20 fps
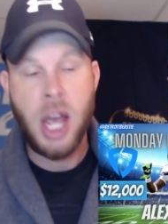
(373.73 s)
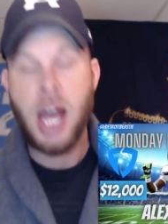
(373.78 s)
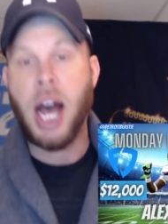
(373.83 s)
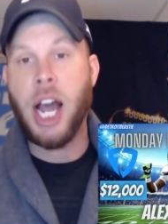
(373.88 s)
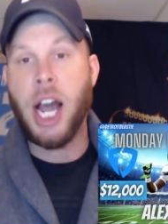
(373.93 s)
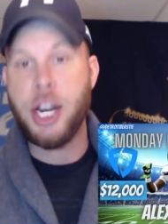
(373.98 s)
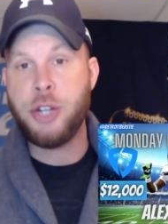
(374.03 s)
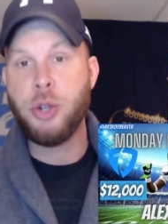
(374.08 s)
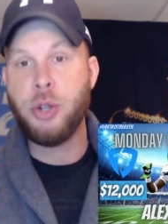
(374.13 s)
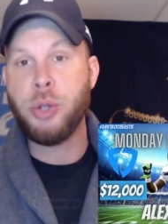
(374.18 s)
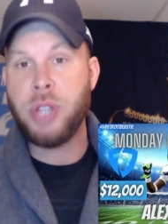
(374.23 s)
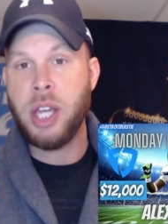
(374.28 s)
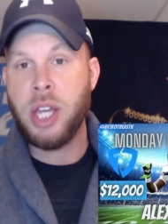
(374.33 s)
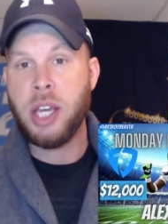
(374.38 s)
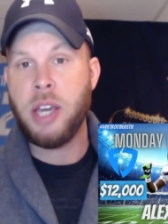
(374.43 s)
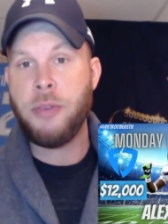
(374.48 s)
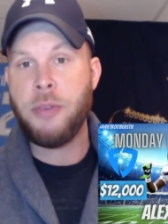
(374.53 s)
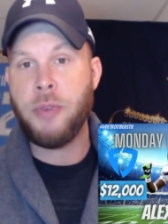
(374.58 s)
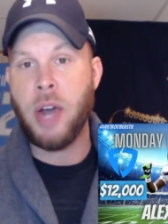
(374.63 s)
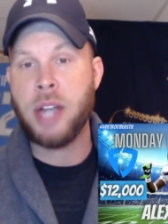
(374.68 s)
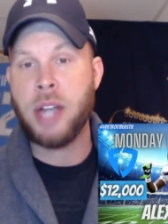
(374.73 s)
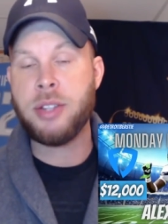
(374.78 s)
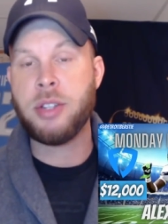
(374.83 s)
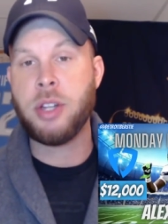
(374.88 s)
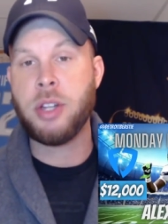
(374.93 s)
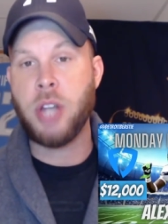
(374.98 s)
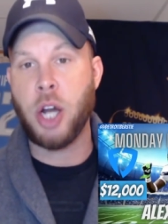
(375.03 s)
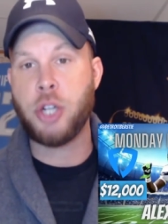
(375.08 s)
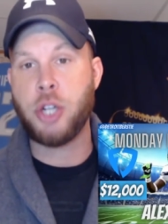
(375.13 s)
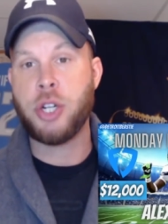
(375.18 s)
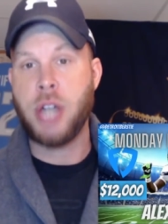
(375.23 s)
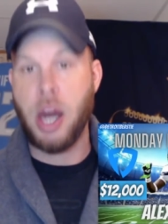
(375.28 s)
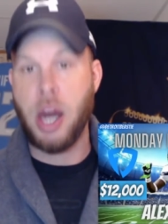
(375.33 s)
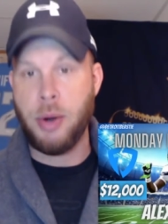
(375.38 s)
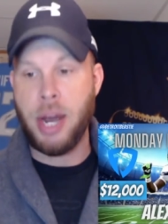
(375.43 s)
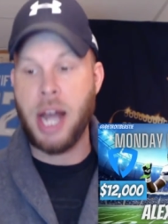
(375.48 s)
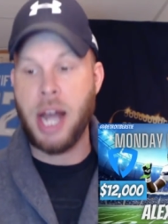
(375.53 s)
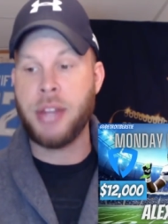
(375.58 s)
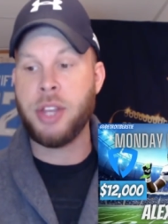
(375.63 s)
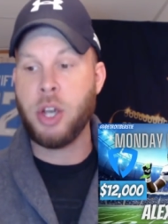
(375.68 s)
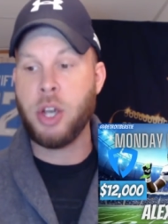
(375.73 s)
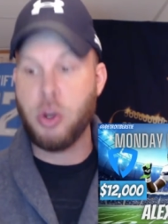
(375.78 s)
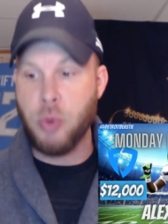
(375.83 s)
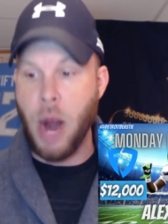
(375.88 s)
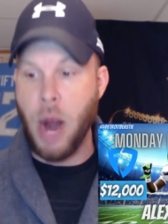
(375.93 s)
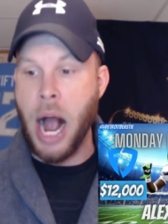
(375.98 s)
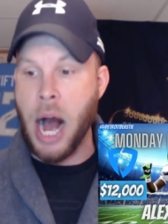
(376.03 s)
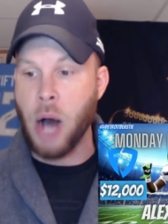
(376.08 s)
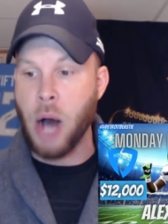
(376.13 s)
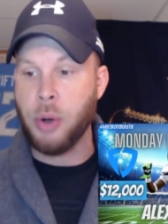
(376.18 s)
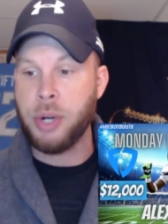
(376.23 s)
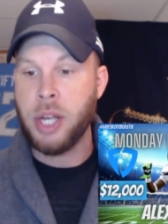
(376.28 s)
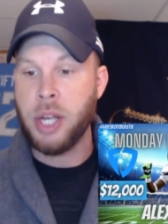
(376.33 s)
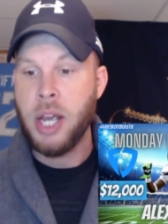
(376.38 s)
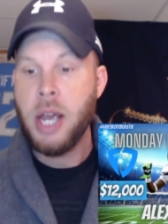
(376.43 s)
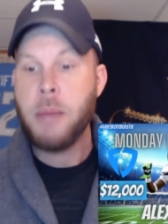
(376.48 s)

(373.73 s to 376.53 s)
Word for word: I do think he finds the touchdown on the ground,